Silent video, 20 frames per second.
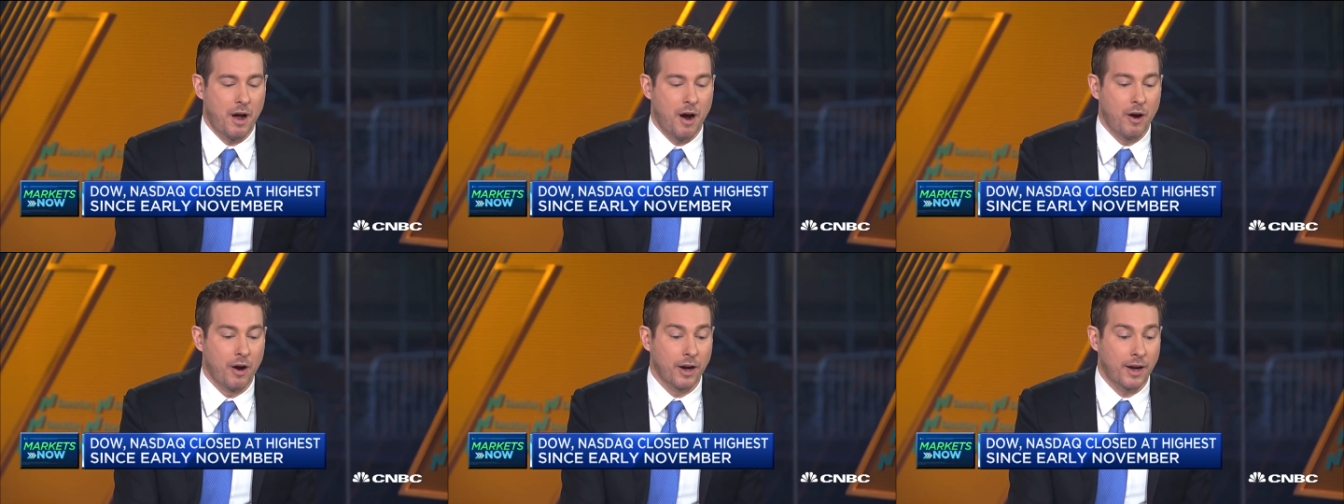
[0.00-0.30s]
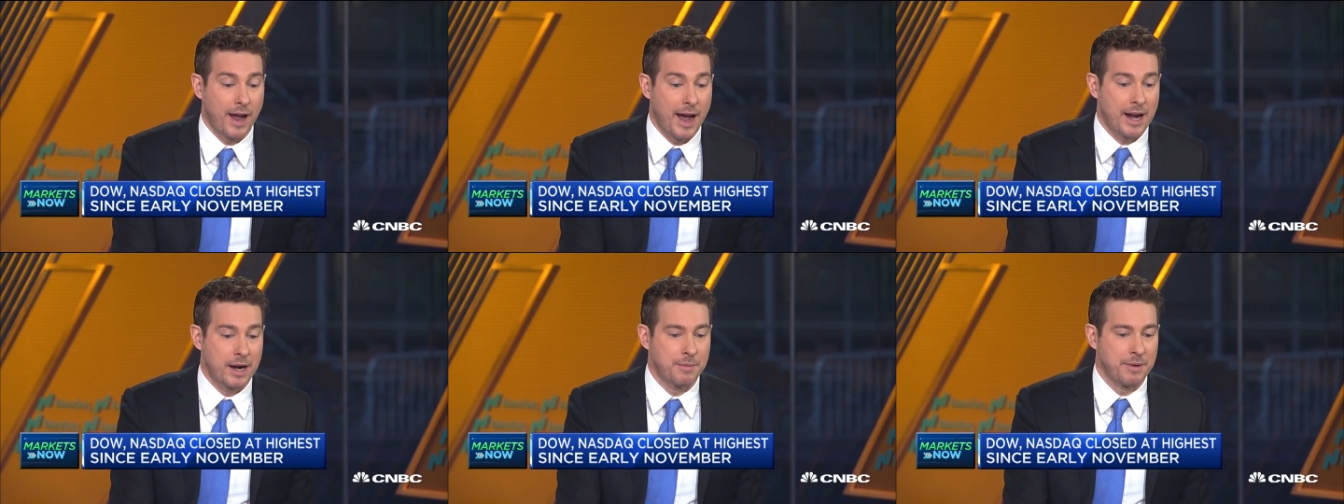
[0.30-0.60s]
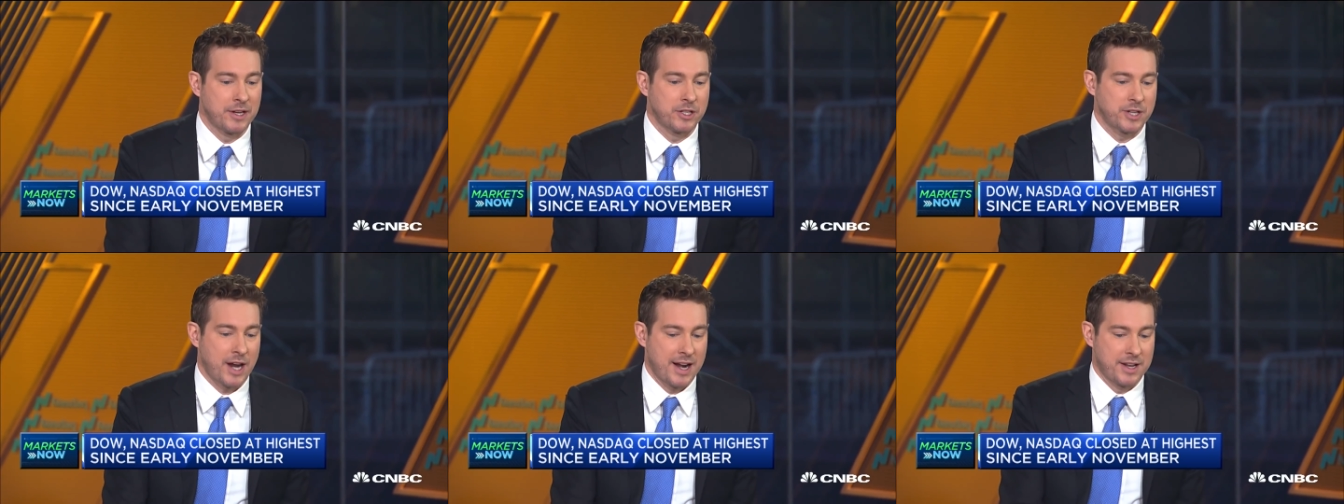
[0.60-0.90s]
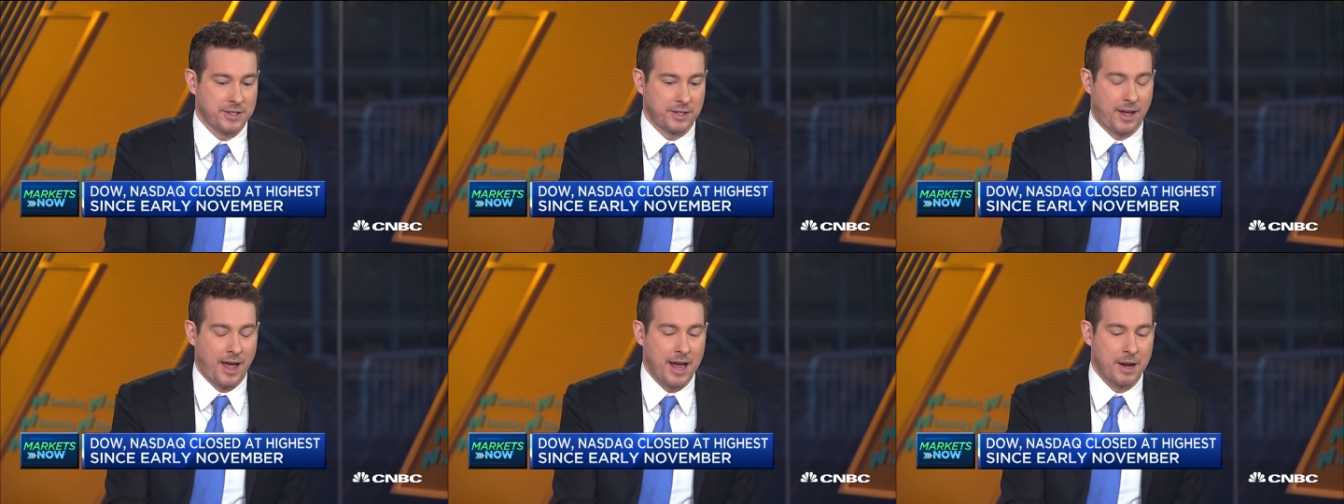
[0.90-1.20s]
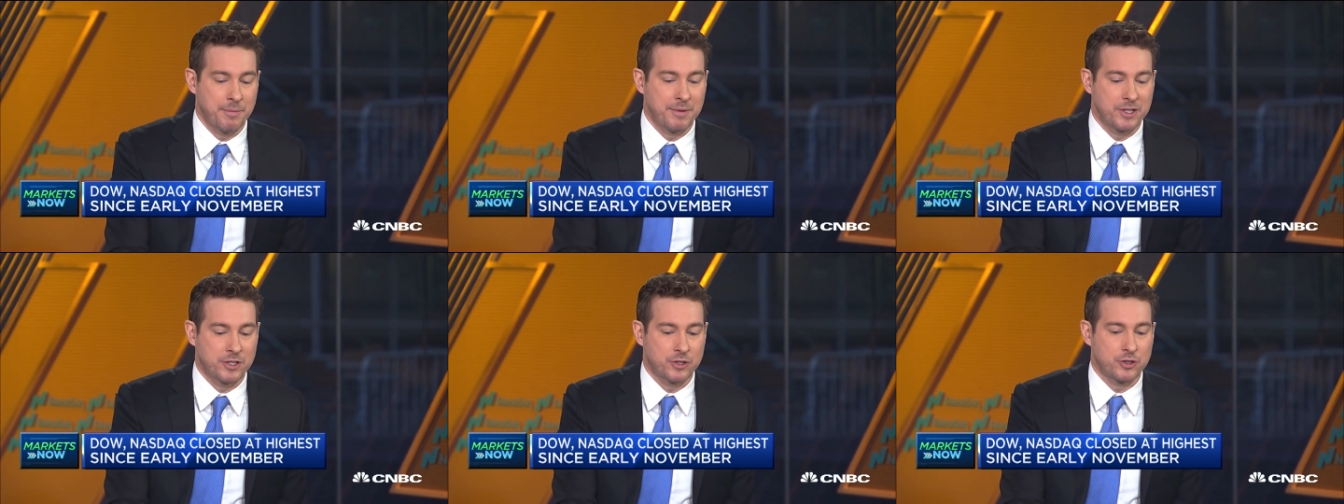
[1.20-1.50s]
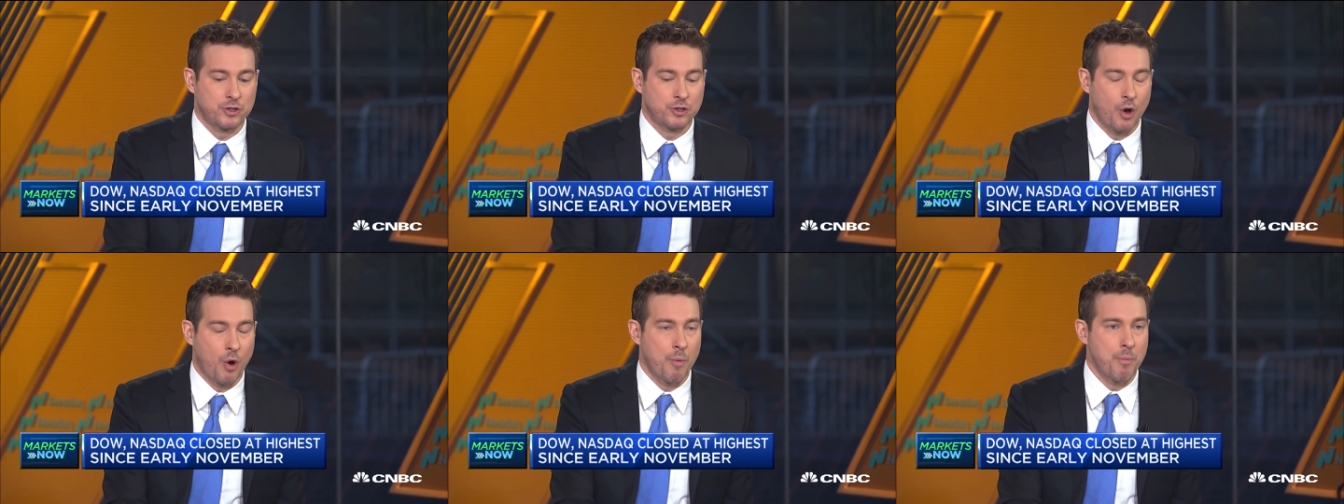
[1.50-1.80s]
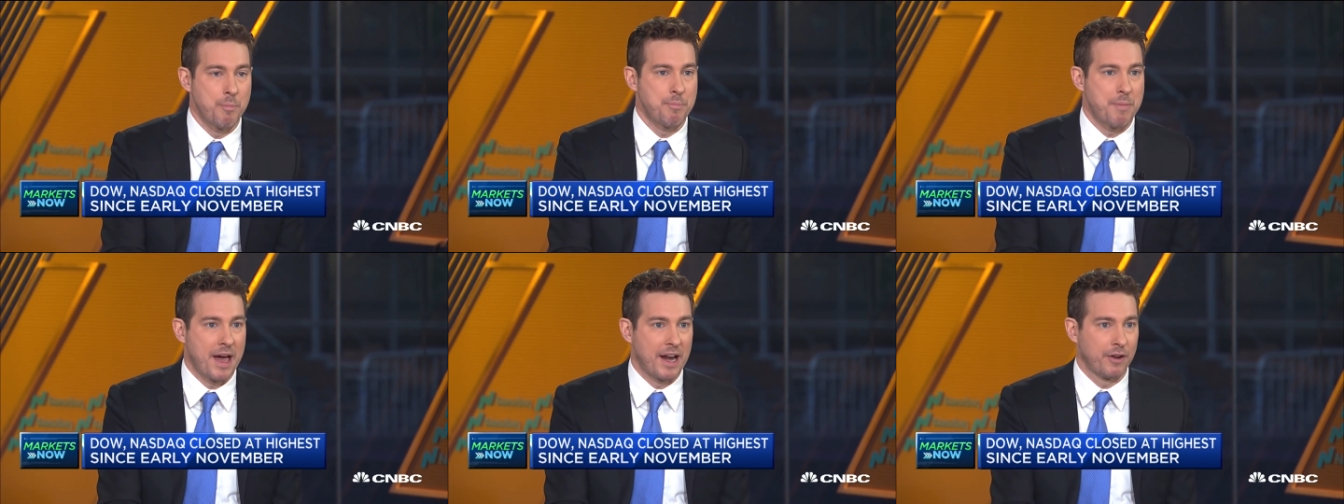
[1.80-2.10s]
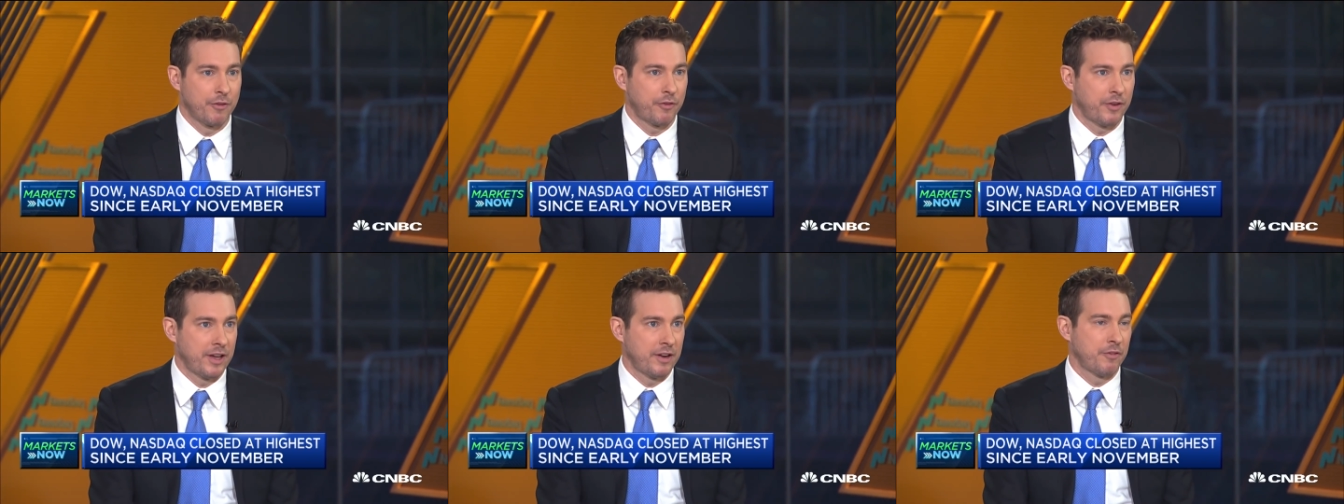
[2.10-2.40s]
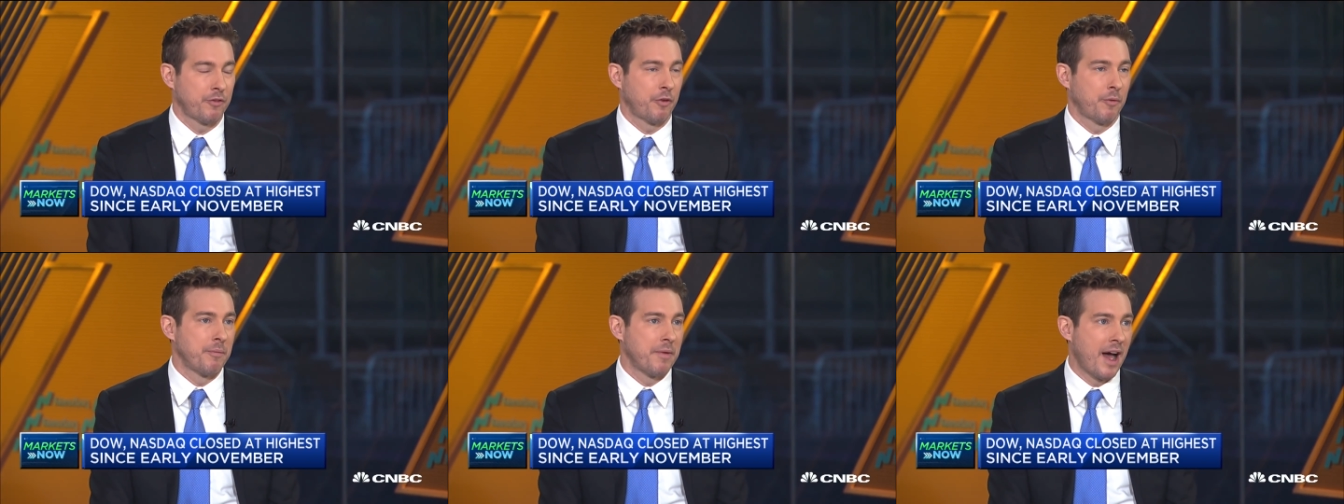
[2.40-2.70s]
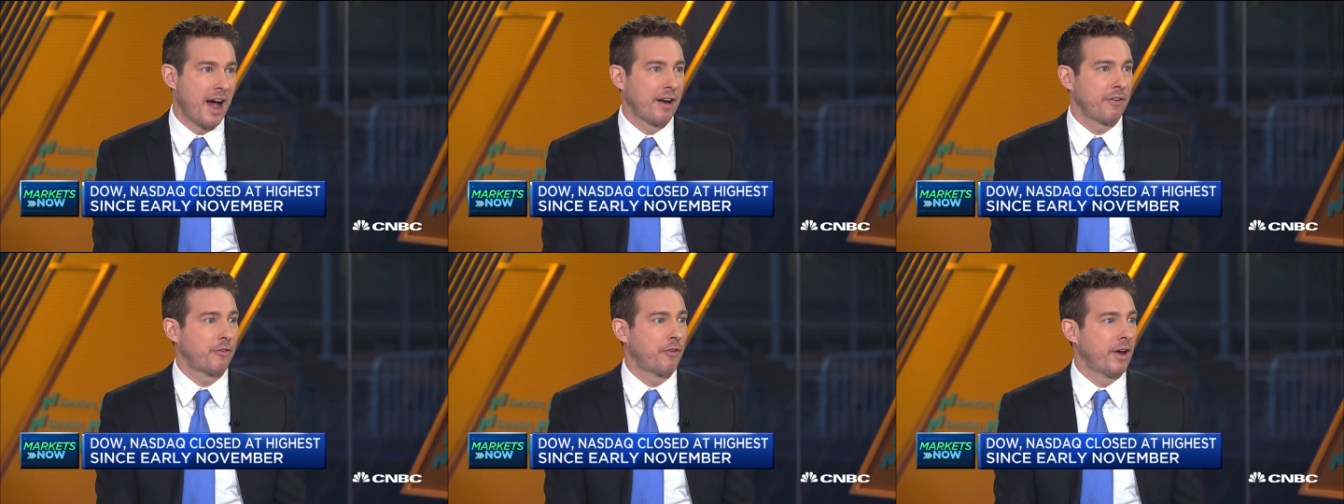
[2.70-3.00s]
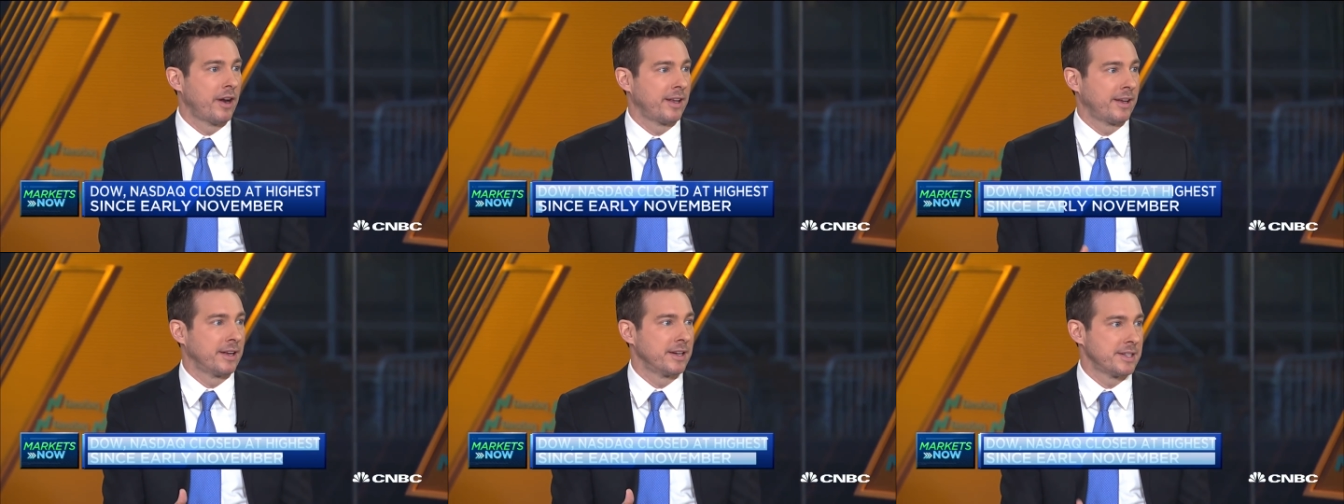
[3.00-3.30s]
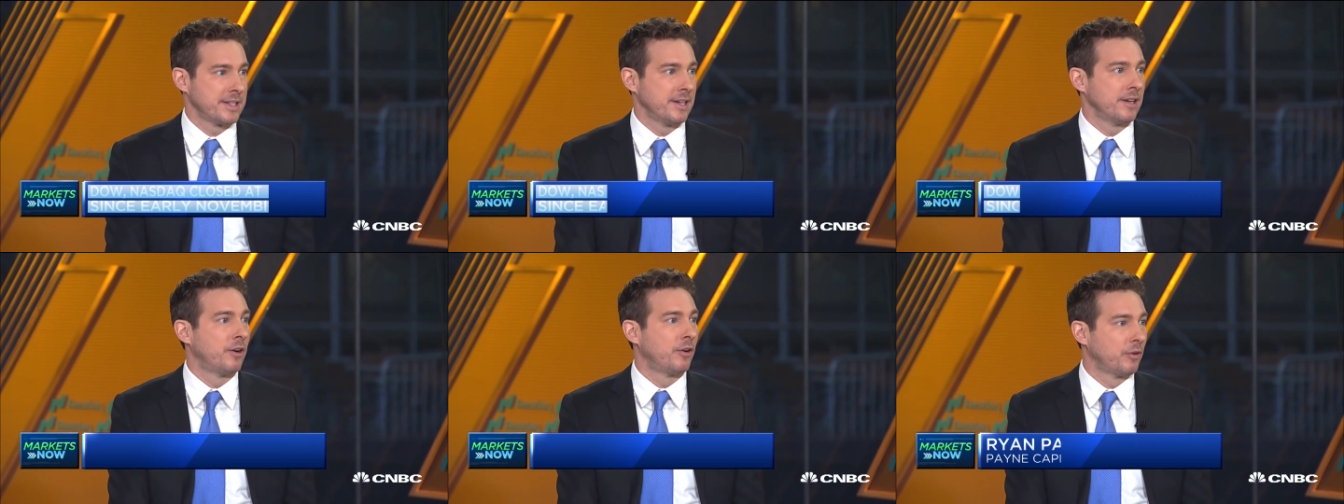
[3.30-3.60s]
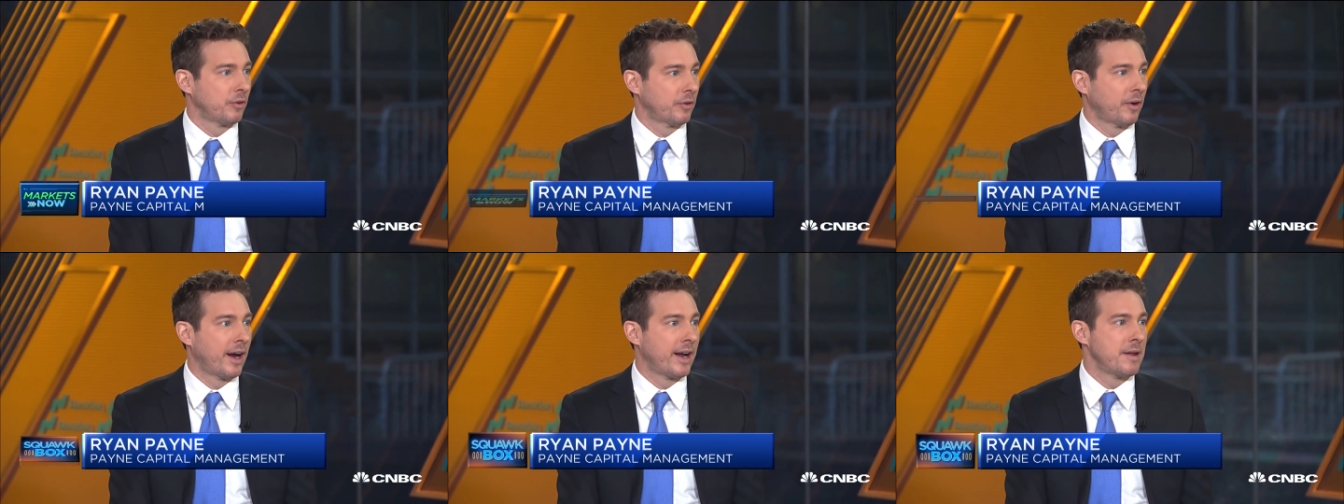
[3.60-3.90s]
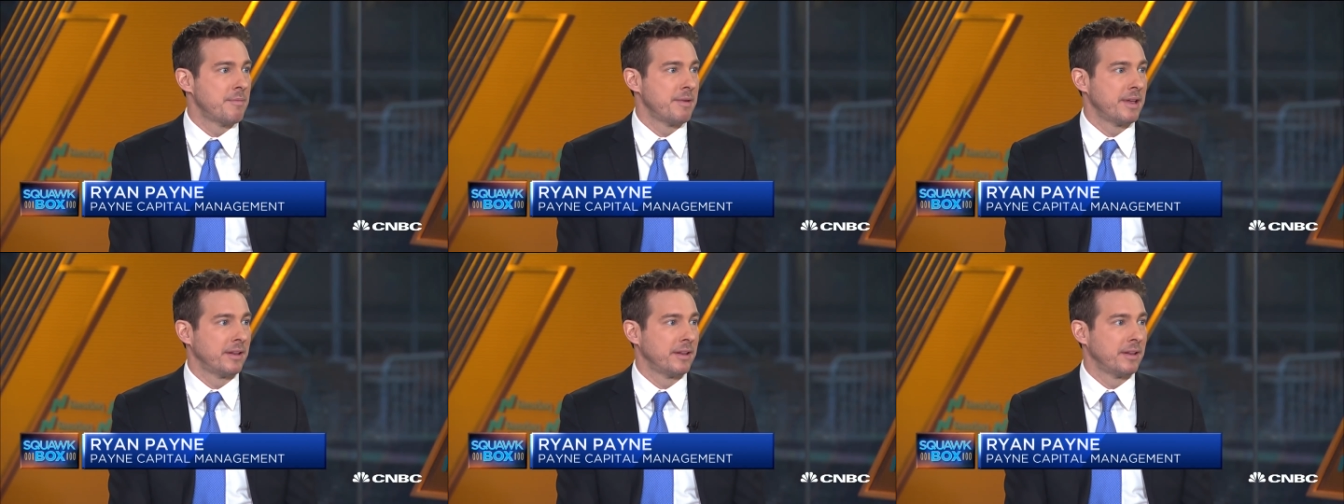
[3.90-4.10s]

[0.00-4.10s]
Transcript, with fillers: our economy and China's economy just don't benefit from not funding a deal, right?